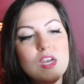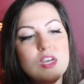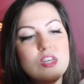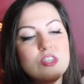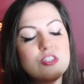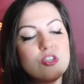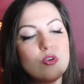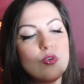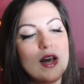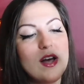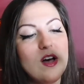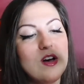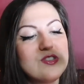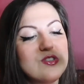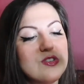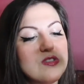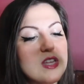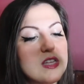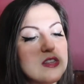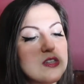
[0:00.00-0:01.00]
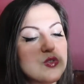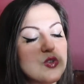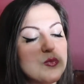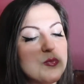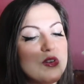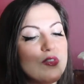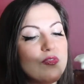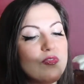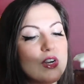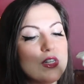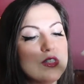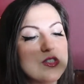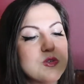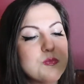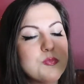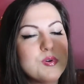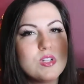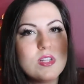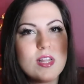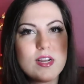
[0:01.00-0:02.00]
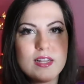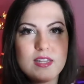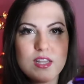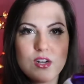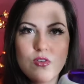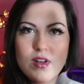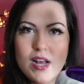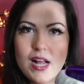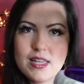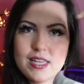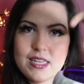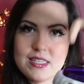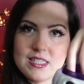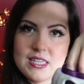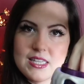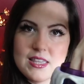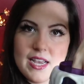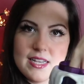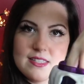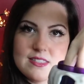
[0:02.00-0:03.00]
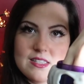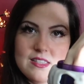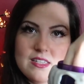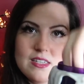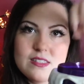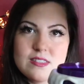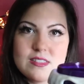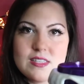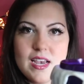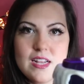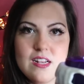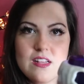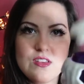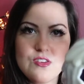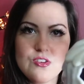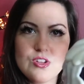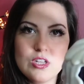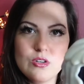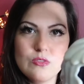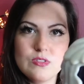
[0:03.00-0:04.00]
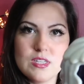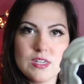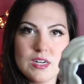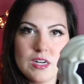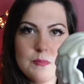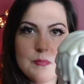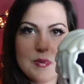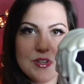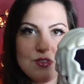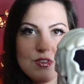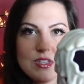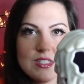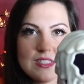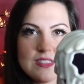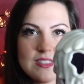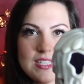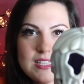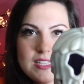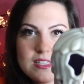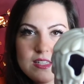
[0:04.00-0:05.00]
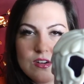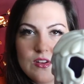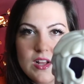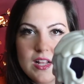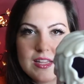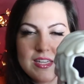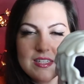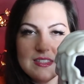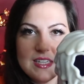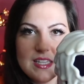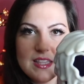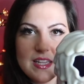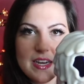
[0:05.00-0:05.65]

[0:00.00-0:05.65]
So I also think this would be fun to put like little LED lights in the inside, and you close it up and you can see the little LED